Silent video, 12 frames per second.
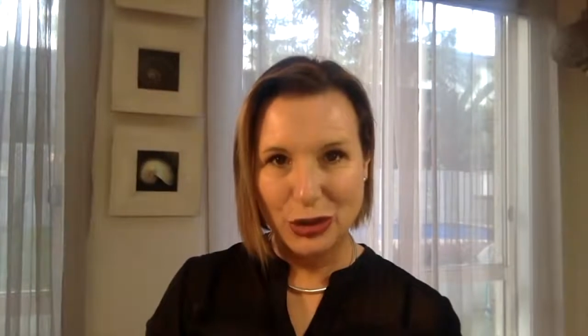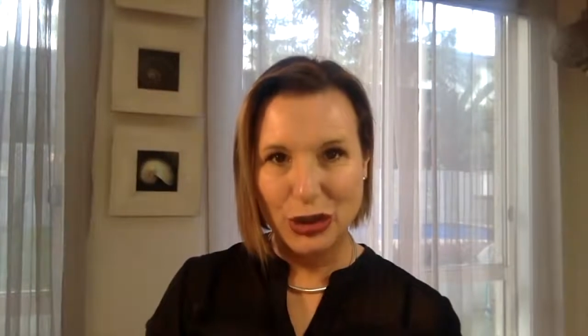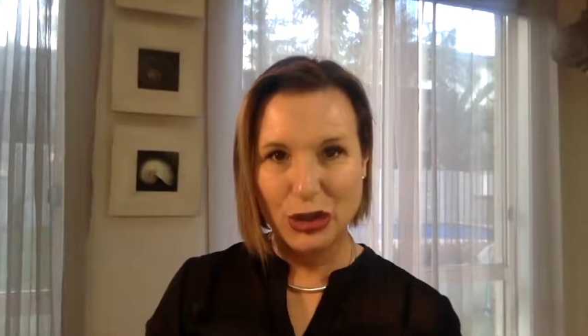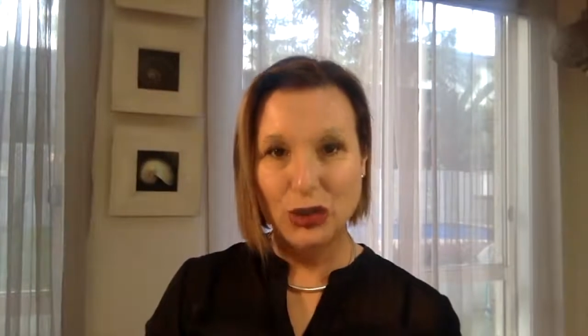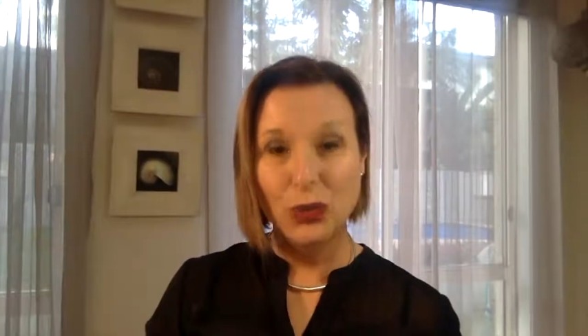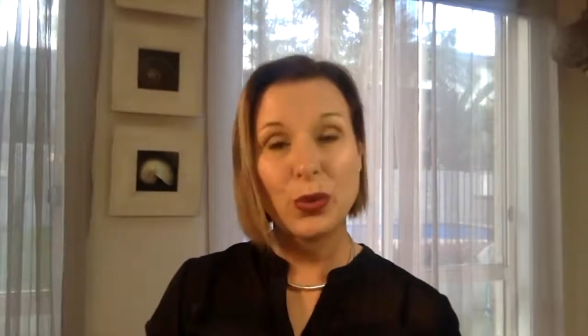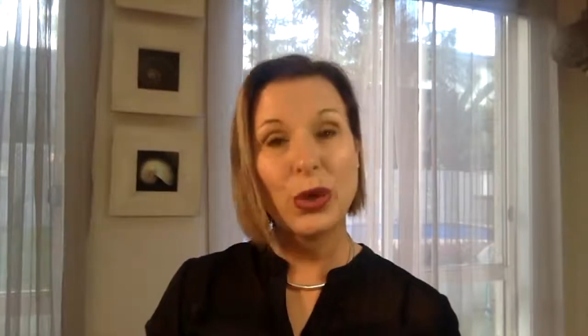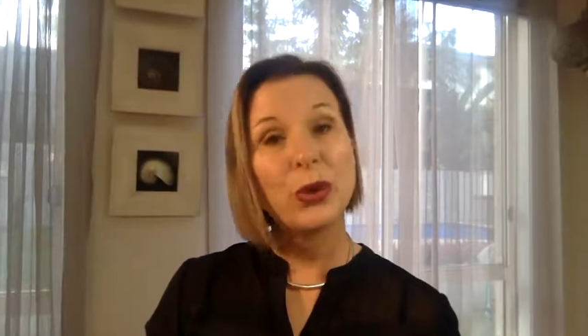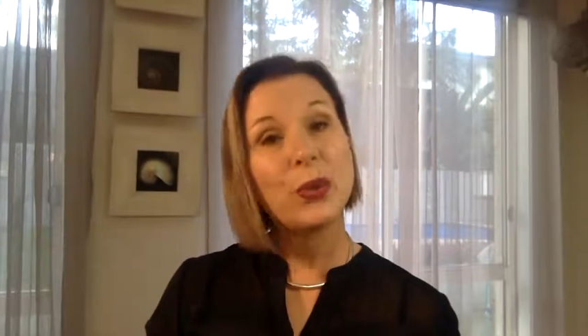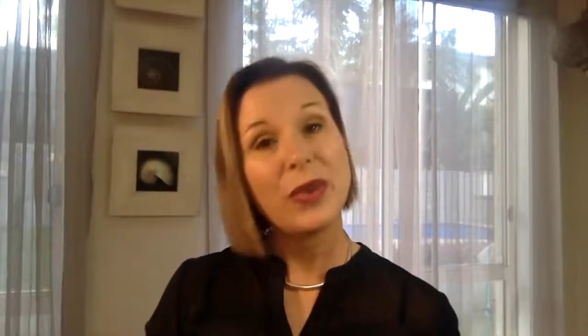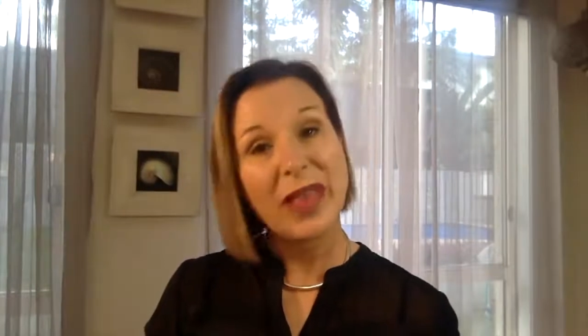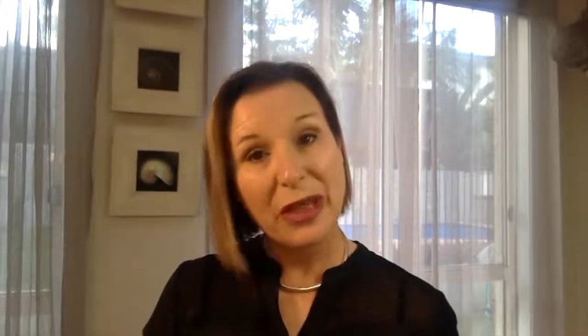you to work
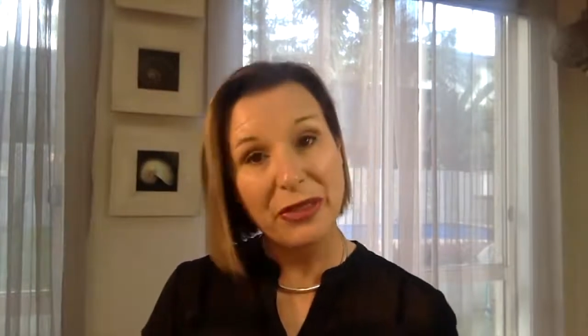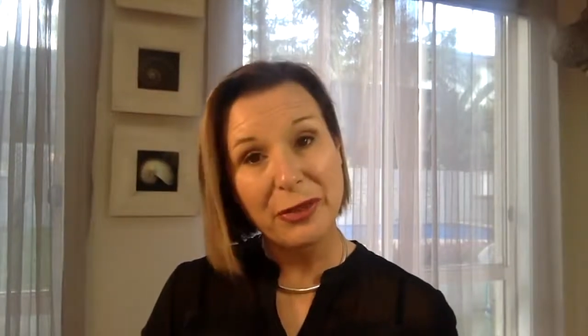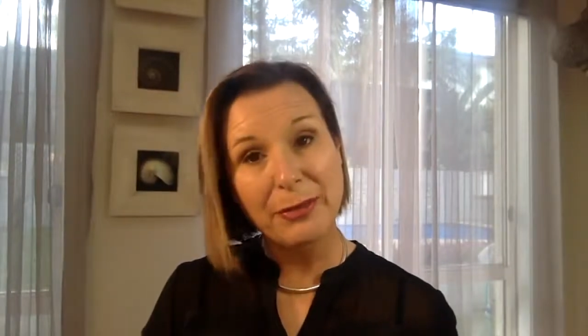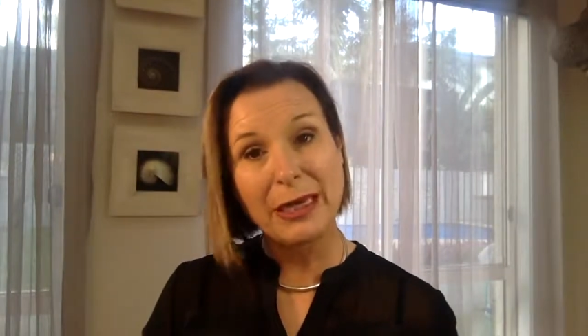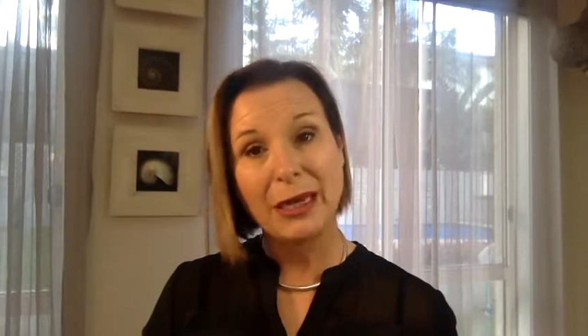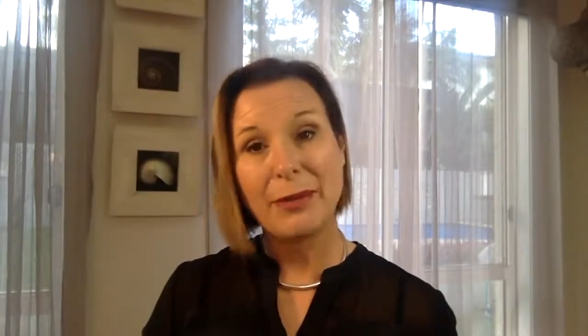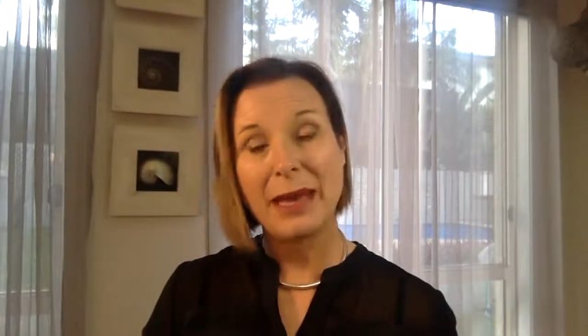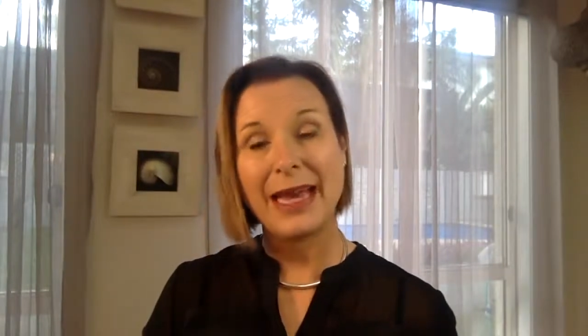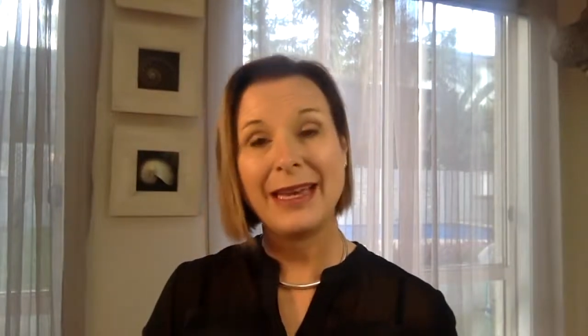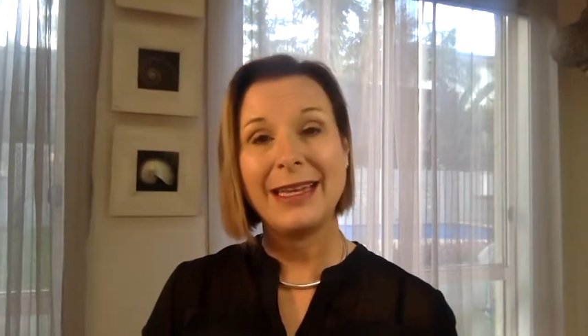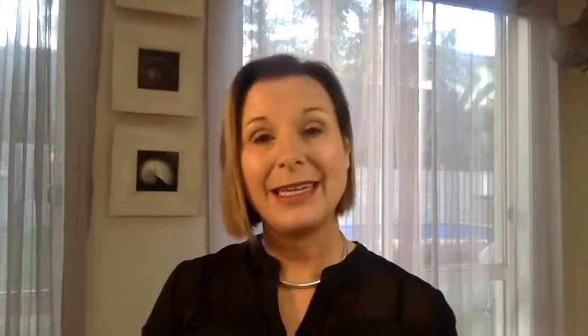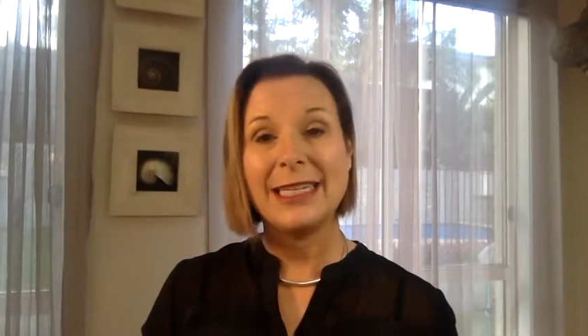without the
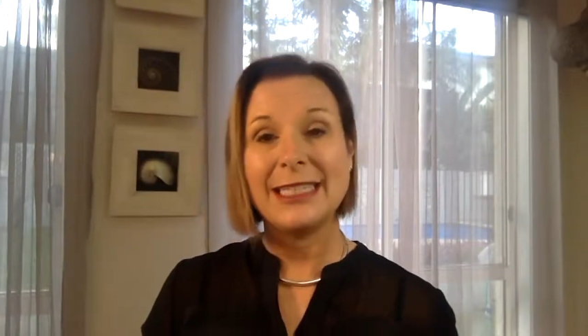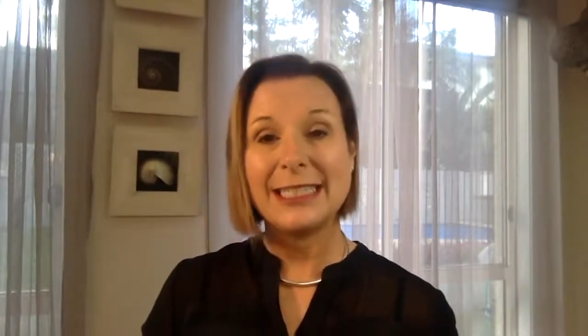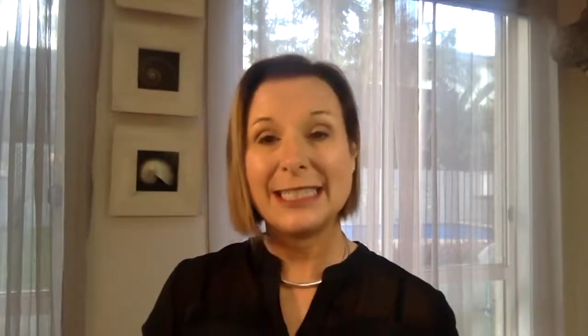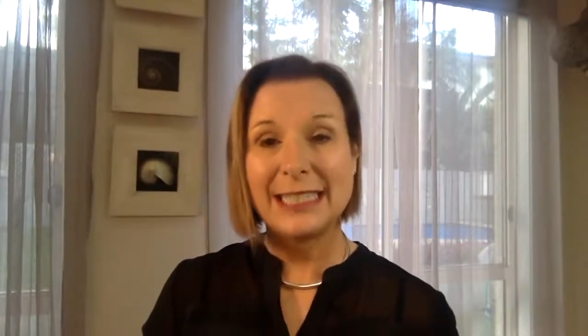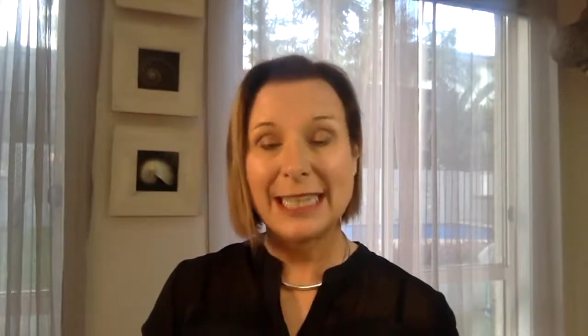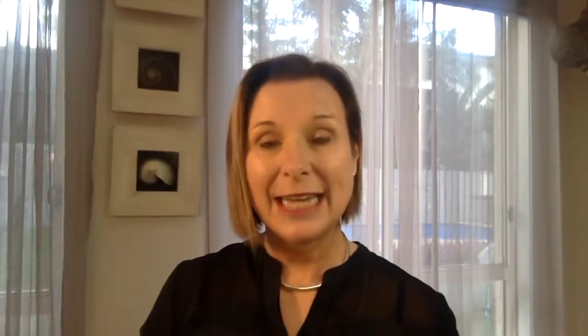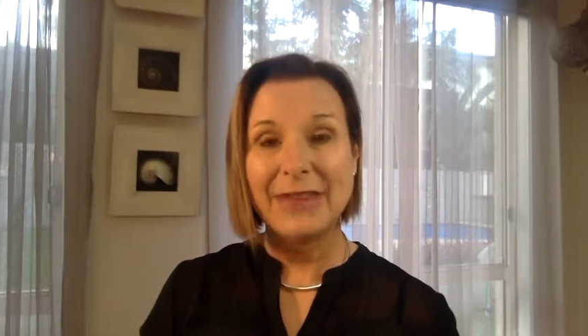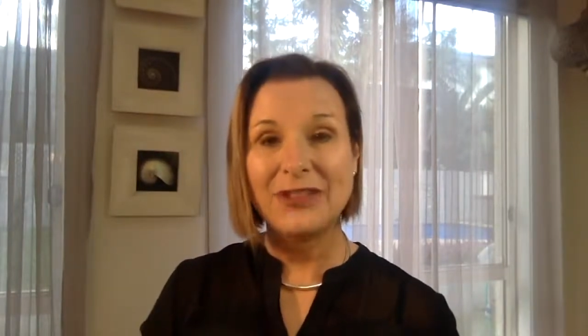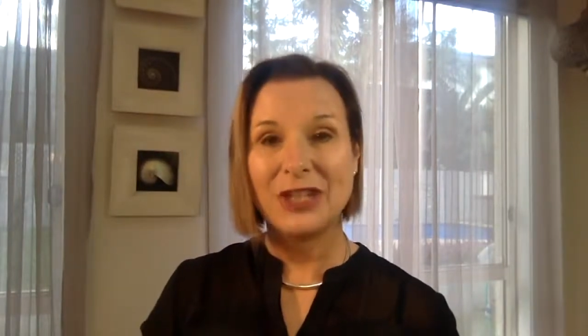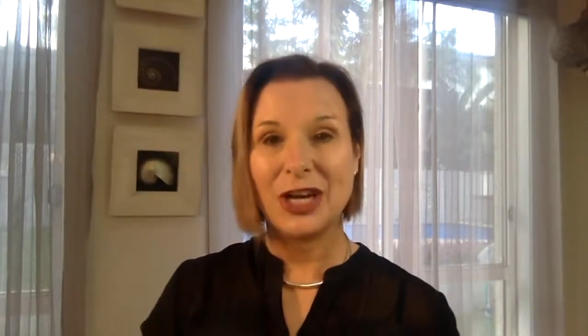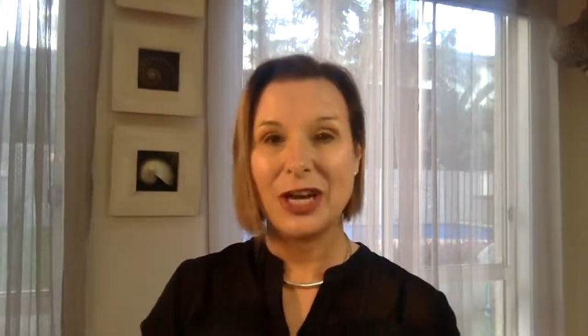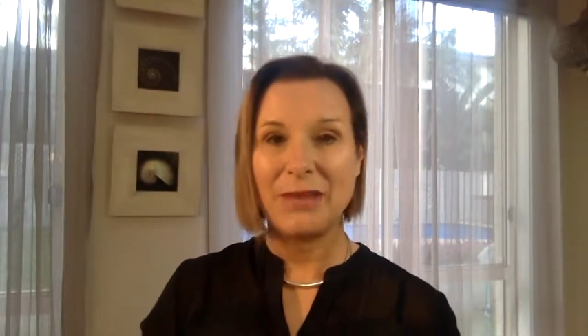middleman to save
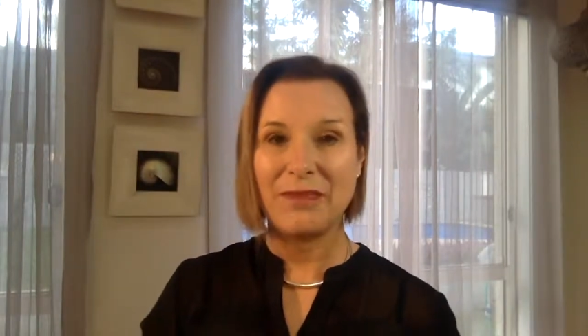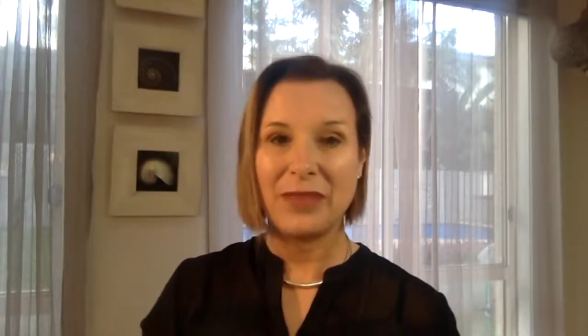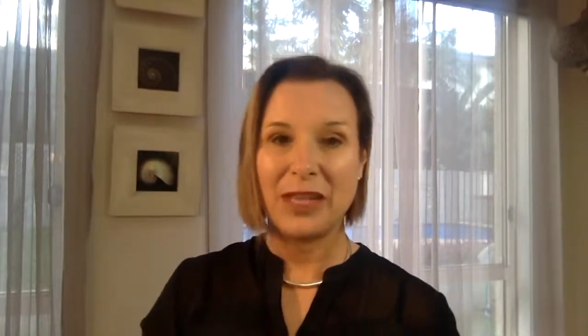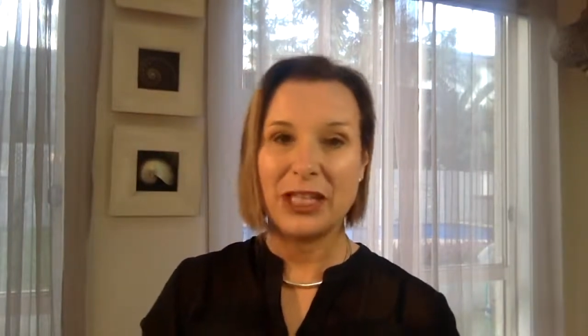time,